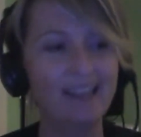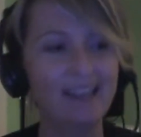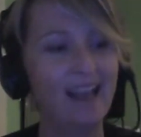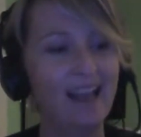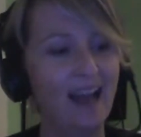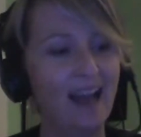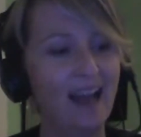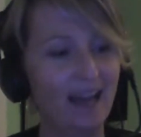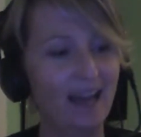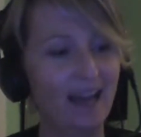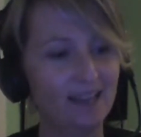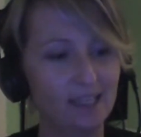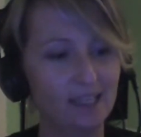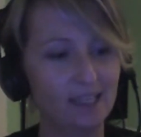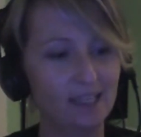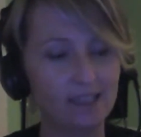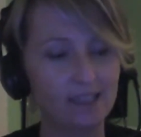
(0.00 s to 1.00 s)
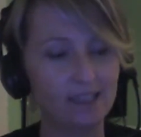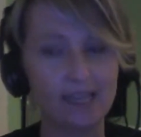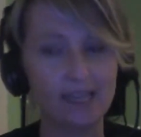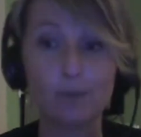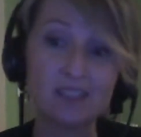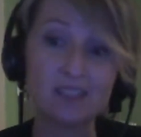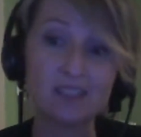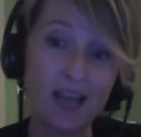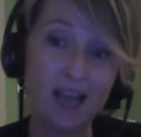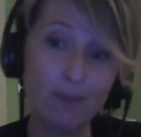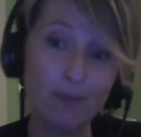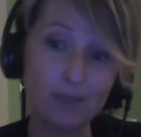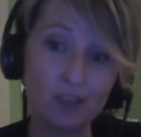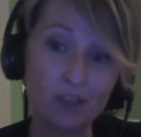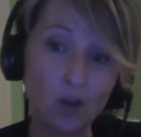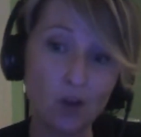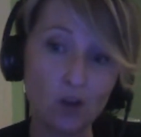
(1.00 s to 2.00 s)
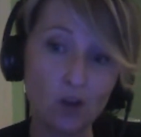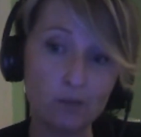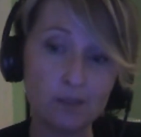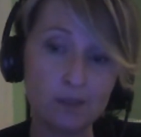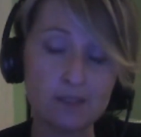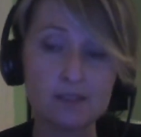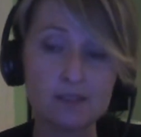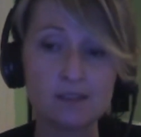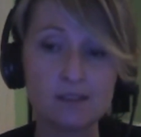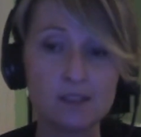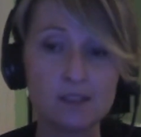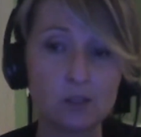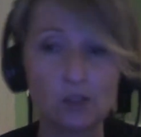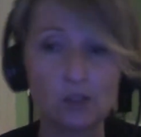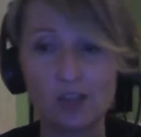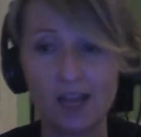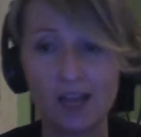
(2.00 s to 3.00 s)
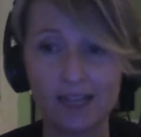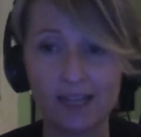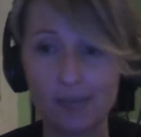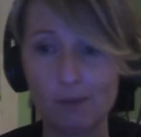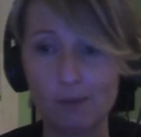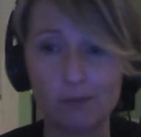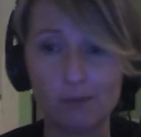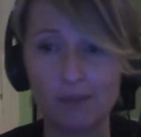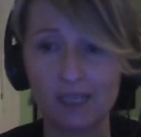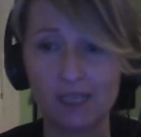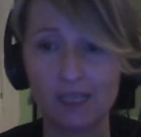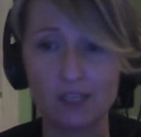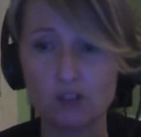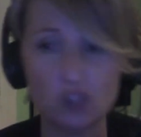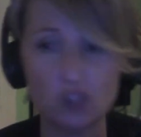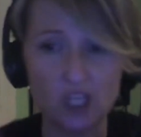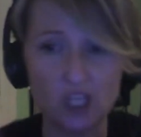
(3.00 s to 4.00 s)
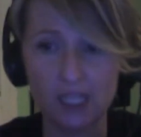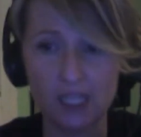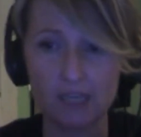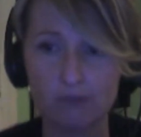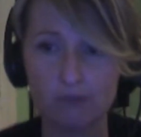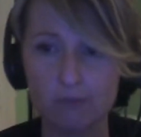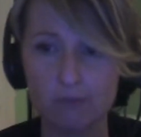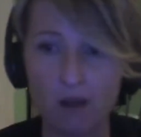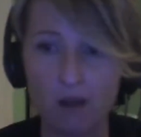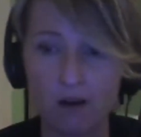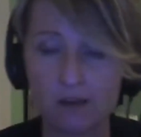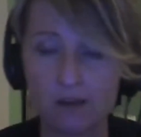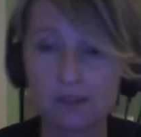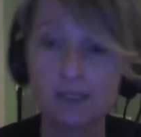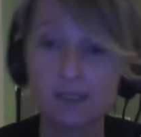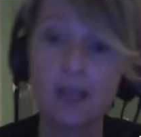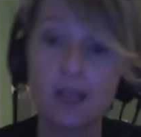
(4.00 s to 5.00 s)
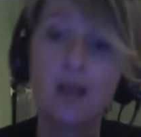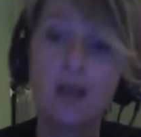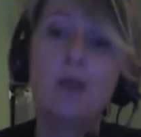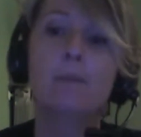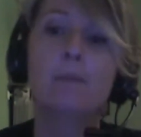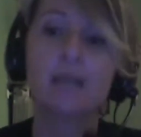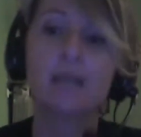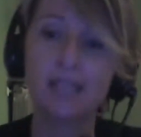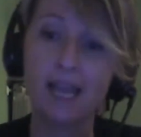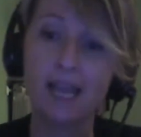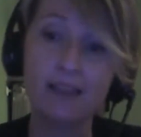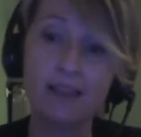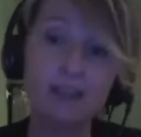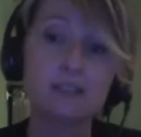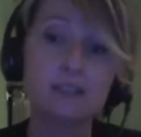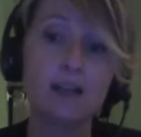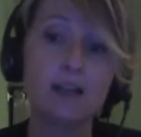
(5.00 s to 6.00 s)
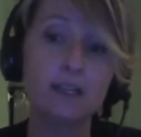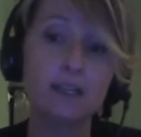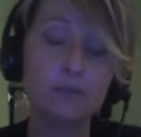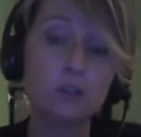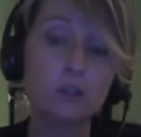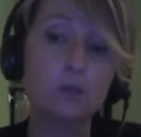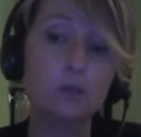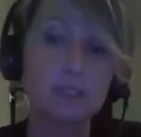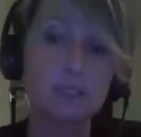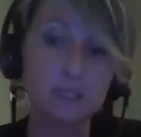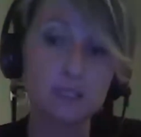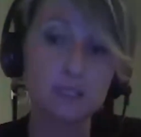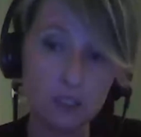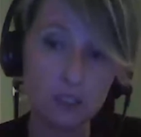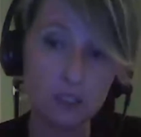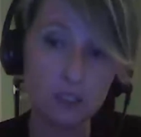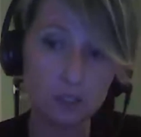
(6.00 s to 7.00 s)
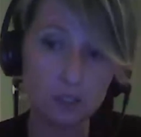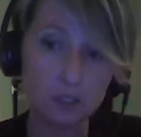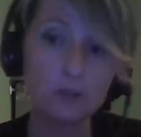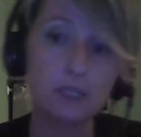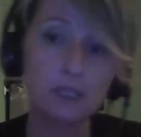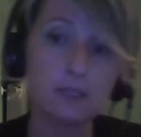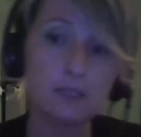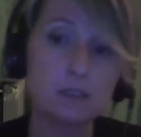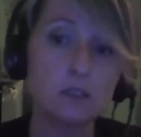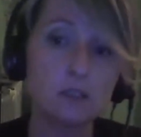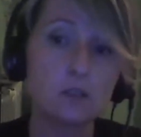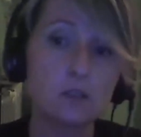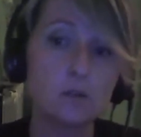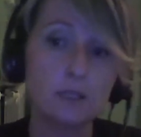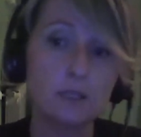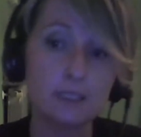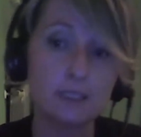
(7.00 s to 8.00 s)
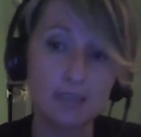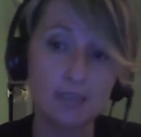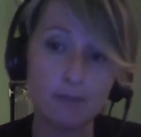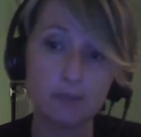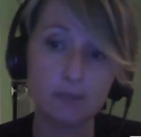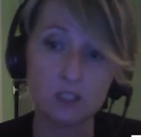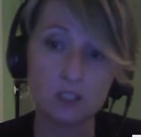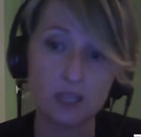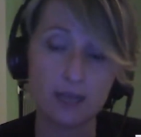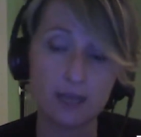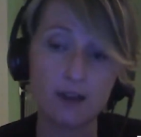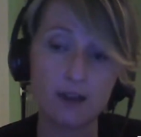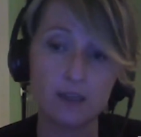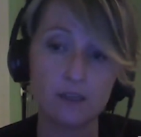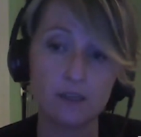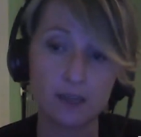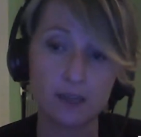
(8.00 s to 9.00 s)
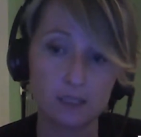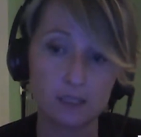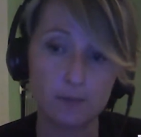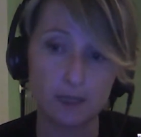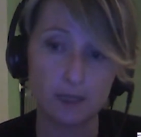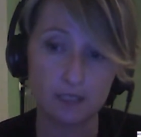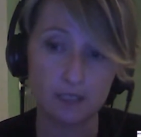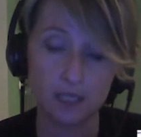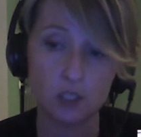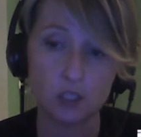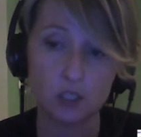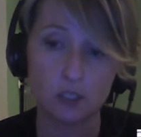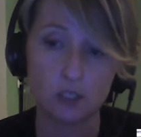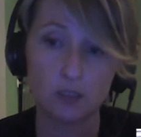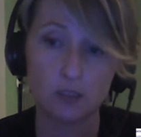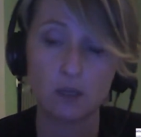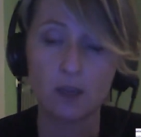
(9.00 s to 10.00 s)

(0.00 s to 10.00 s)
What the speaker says: and that because it can be anonymous, and so you can get people making cheeky remarks. But again, that's kind of you as a teacher who needs to establish that kind of expectation